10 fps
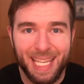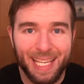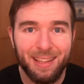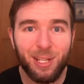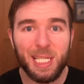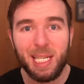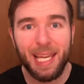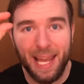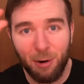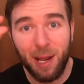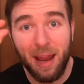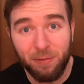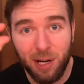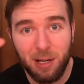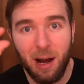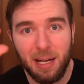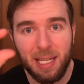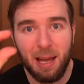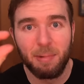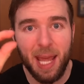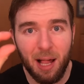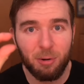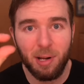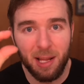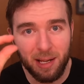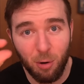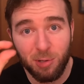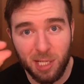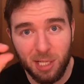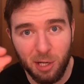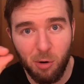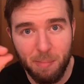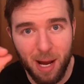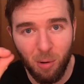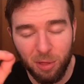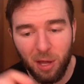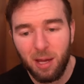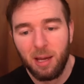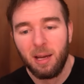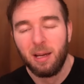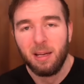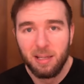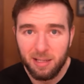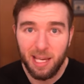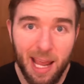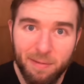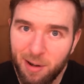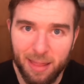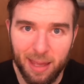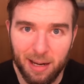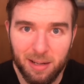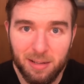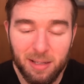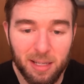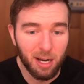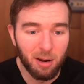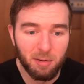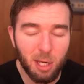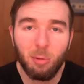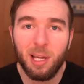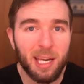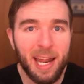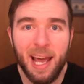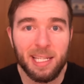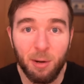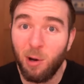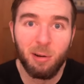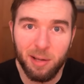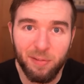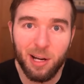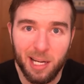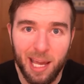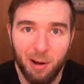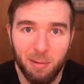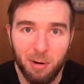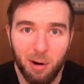Meticulously count every goddamn calorie that goes into your mouth. Everything. You know, you look an ass. I want you to fucking count it,